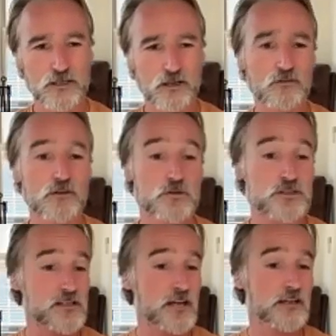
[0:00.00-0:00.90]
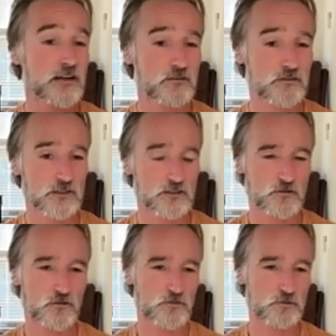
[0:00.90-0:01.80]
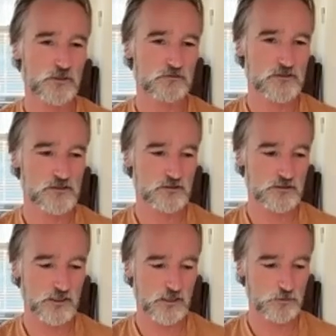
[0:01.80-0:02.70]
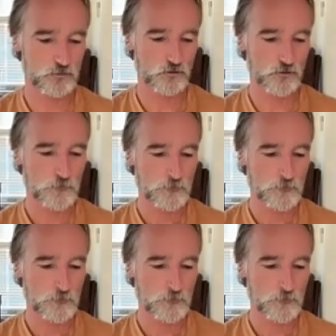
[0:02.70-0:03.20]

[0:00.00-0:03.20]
healthy or staying healthy and also being physically capable.